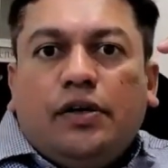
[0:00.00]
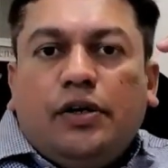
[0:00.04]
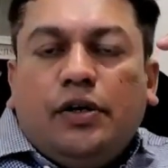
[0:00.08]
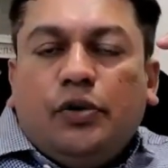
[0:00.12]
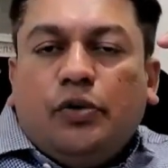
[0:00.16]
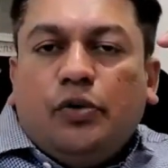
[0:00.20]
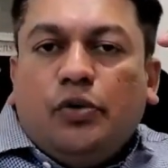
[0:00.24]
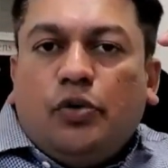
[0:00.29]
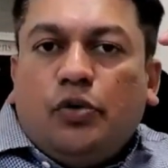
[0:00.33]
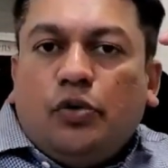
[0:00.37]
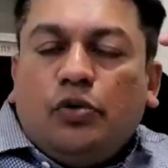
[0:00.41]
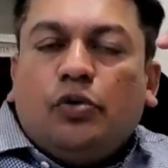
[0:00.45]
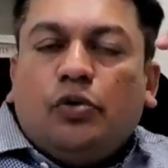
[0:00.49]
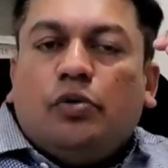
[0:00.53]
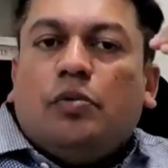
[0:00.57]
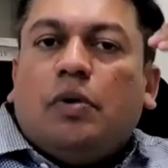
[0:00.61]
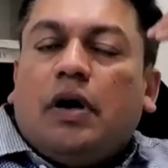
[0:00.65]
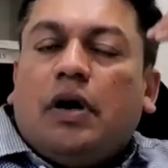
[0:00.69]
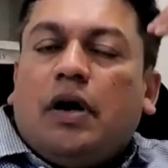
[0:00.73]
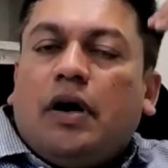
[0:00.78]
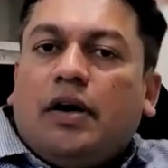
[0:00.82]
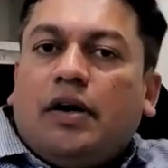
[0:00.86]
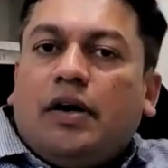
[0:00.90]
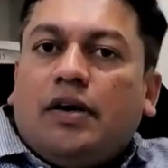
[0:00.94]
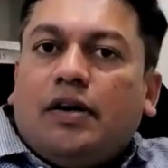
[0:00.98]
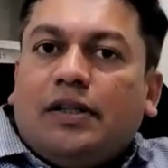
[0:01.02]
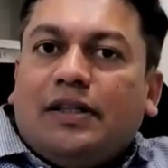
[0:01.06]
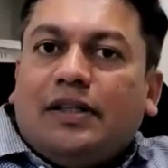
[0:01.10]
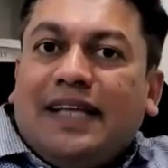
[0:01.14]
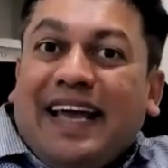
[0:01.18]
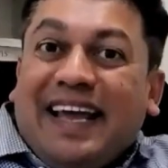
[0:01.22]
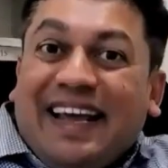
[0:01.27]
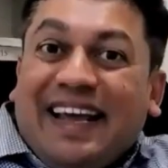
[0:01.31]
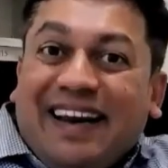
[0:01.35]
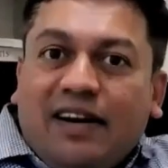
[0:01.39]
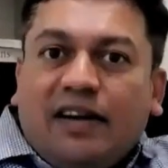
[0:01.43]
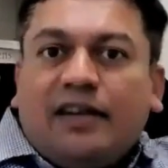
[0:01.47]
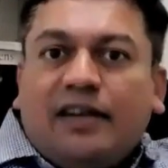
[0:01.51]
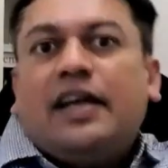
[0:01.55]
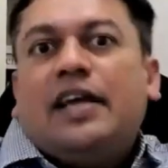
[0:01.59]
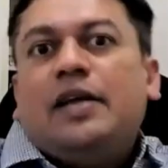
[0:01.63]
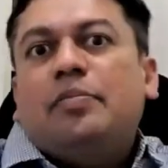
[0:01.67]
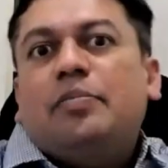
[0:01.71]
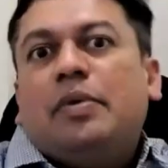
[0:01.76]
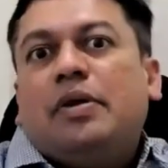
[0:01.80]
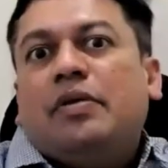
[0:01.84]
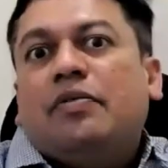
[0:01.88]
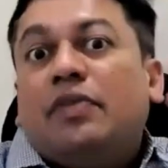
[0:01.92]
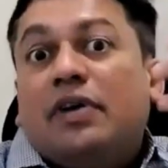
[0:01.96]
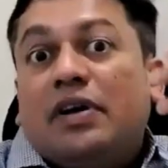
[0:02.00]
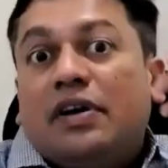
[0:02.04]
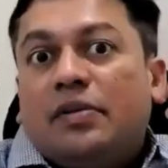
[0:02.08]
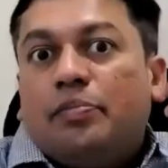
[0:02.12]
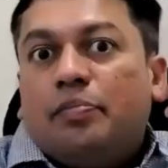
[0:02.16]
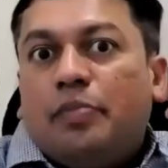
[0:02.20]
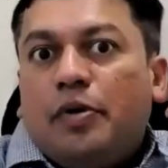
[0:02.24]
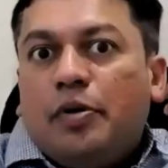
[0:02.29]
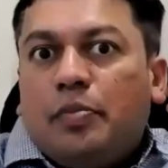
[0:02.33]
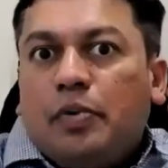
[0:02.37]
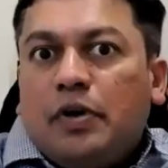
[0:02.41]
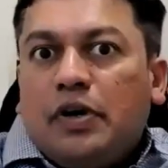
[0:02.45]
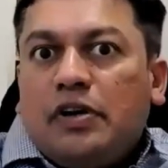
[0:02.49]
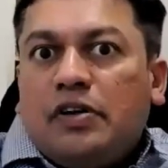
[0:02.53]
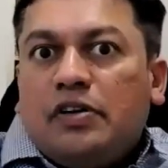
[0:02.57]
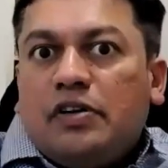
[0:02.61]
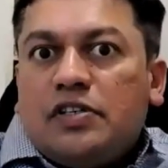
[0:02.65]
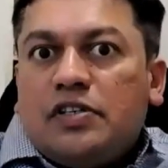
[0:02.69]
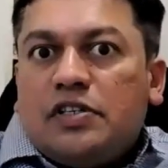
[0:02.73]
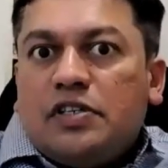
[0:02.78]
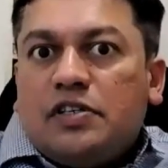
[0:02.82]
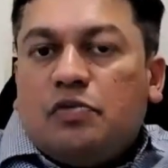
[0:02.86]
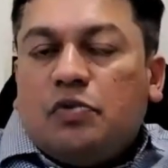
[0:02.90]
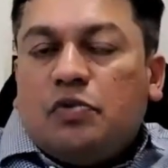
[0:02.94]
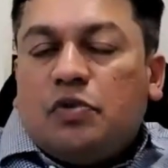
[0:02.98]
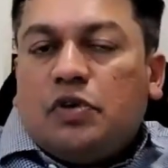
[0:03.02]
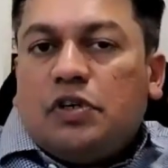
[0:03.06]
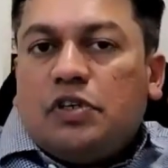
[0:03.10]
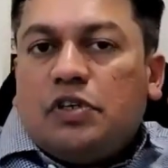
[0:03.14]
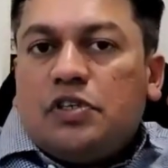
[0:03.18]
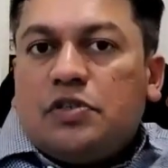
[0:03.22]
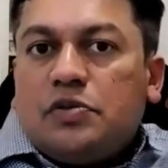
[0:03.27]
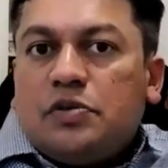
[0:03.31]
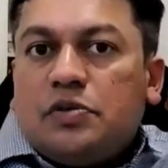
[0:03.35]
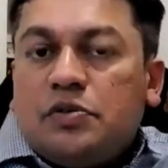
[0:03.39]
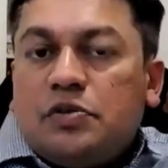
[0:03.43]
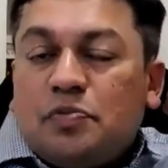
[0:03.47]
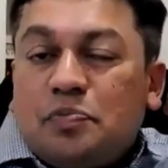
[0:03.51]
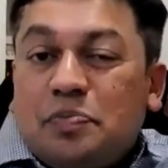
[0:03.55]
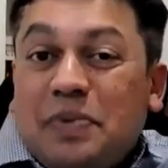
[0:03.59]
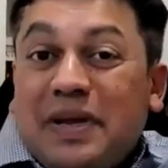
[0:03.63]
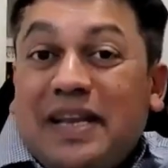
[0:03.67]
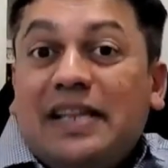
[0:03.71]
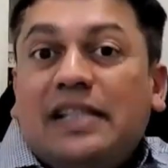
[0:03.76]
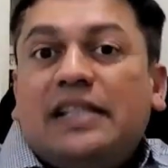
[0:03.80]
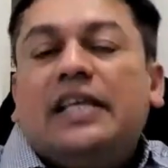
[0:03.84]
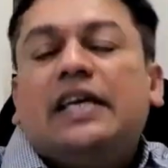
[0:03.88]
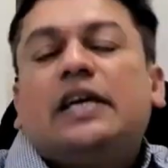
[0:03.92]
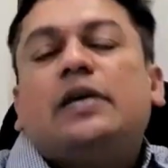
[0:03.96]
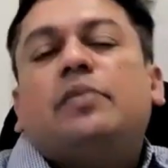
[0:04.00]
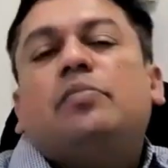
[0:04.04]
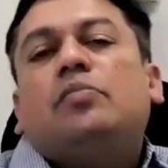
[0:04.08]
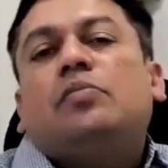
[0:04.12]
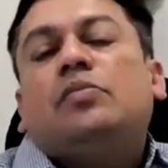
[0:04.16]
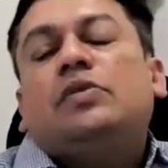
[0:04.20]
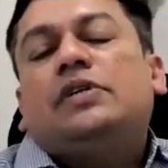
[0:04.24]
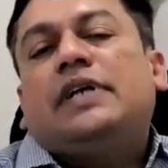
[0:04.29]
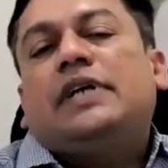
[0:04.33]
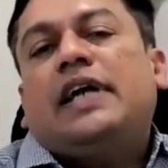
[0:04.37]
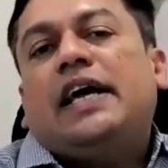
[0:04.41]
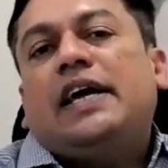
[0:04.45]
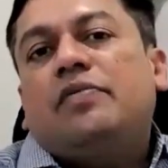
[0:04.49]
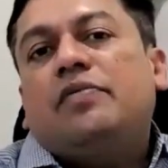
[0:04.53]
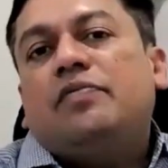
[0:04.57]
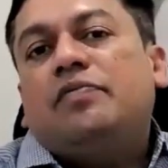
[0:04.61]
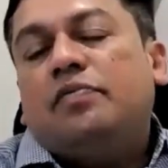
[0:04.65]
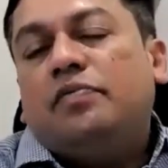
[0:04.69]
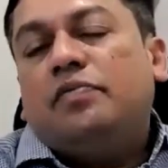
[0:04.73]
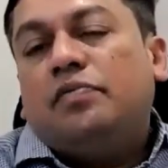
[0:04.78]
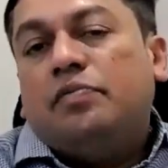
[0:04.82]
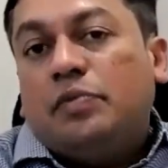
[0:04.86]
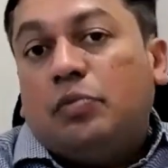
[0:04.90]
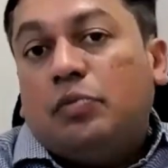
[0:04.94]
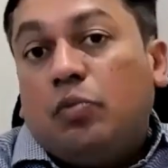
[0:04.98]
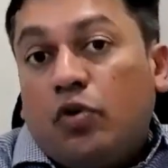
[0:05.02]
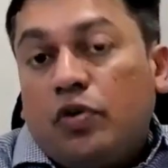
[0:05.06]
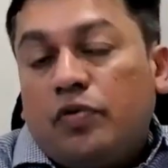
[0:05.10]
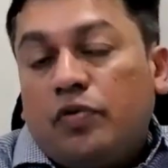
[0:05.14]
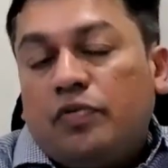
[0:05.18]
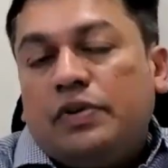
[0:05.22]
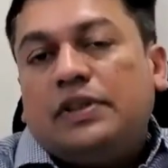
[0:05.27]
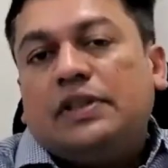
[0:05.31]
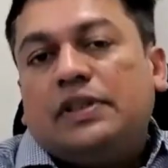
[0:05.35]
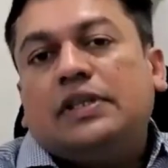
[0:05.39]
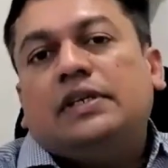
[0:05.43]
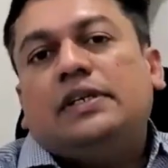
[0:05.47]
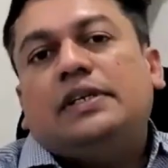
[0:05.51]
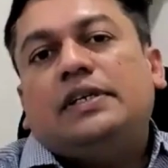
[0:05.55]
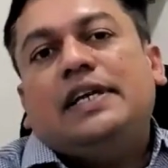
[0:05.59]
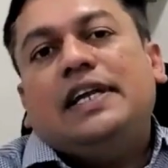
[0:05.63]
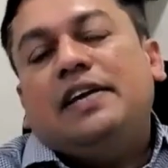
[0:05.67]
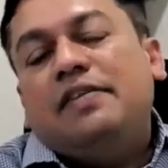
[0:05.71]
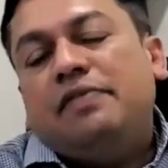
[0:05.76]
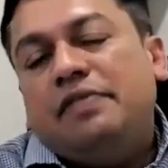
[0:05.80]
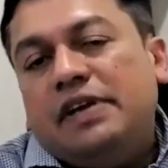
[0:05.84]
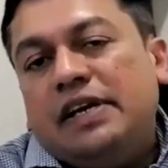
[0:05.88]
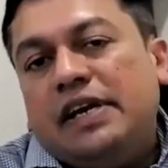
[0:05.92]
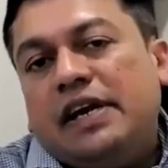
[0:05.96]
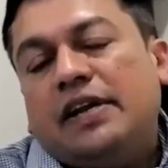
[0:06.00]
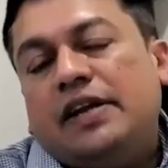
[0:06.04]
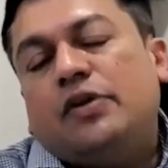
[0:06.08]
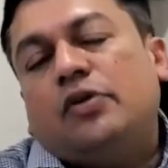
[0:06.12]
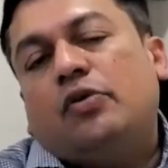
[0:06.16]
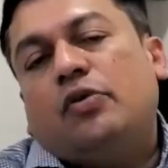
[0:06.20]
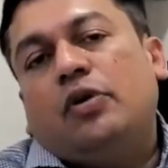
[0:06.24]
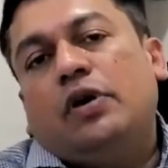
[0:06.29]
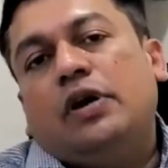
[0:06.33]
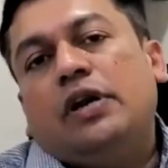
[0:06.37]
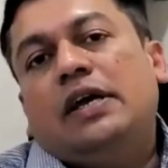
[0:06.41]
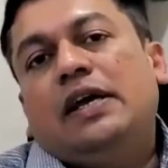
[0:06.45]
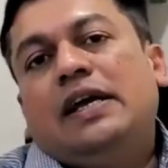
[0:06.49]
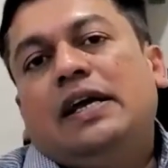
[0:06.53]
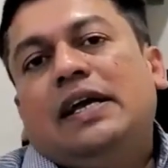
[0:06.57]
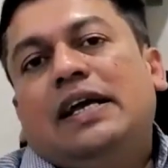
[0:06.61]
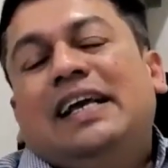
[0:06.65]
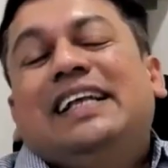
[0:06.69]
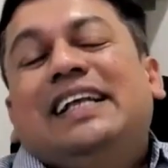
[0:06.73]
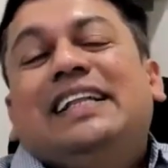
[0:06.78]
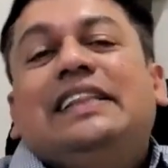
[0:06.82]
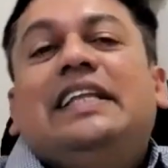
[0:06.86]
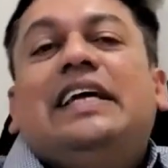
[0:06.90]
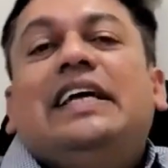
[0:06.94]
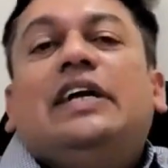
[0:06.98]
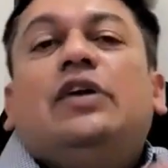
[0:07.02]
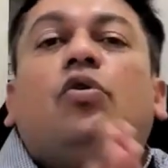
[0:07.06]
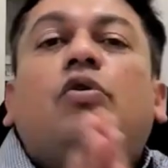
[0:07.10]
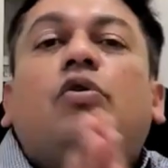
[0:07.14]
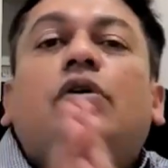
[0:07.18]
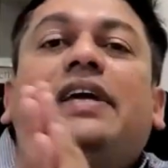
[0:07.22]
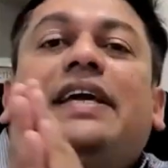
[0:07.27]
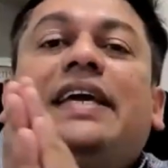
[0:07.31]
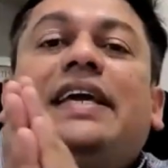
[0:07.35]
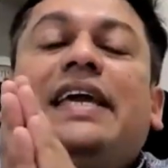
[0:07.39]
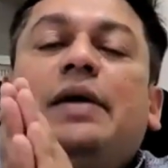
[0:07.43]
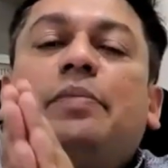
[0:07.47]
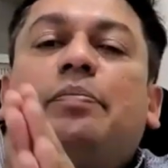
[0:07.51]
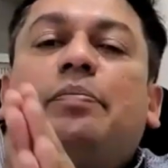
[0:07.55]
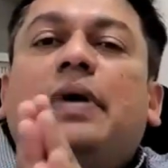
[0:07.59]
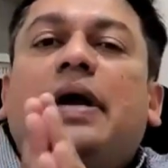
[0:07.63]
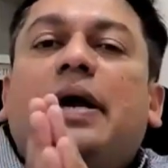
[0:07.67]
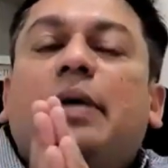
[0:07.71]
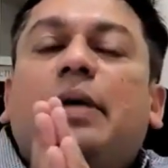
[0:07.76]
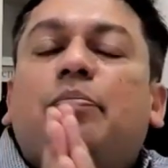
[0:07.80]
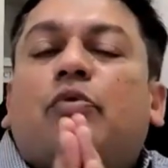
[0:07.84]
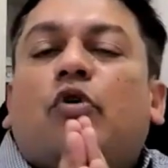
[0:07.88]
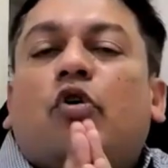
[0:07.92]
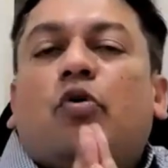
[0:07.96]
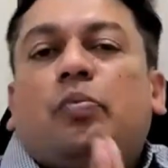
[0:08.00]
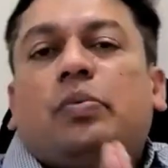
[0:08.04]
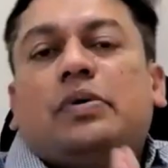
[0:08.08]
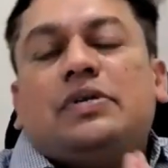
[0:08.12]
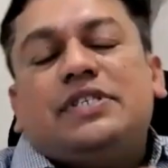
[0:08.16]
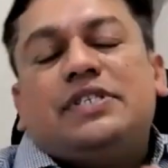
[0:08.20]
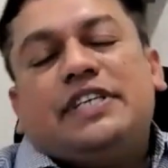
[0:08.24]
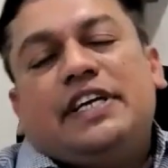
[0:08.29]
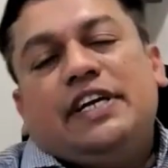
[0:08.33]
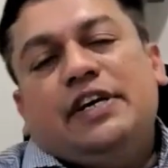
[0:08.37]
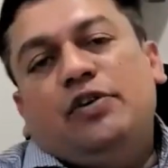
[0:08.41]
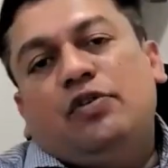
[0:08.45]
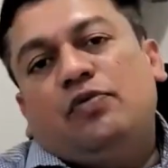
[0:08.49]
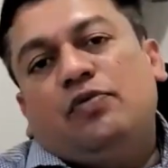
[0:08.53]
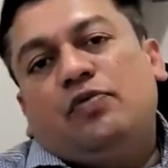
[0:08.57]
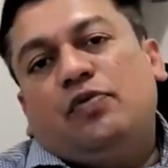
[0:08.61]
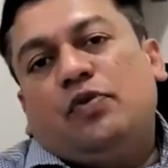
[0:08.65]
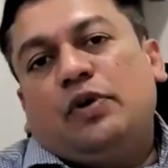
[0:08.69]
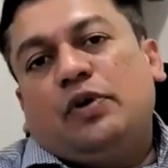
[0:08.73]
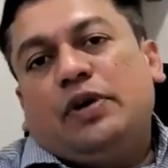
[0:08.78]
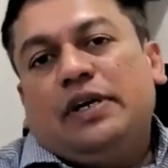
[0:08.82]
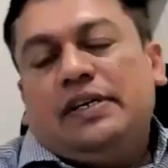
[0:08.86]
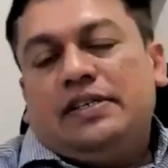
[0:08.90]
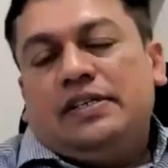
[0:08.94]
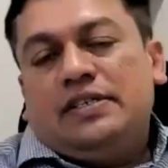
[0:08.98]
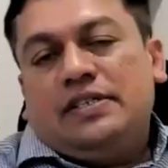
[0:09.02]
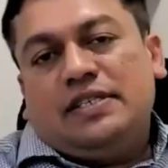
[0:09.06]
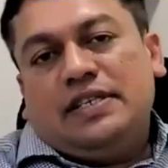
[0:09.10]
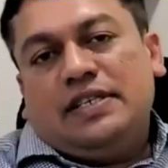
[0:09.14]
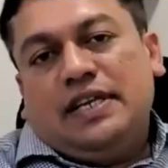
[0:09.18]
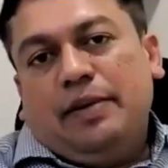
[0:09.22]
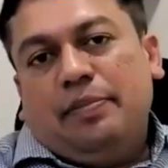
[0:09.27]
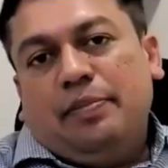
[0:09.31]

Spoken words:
due to the entertainment where people spend their time more with the TV and all. They don't keep a proper schedule for it.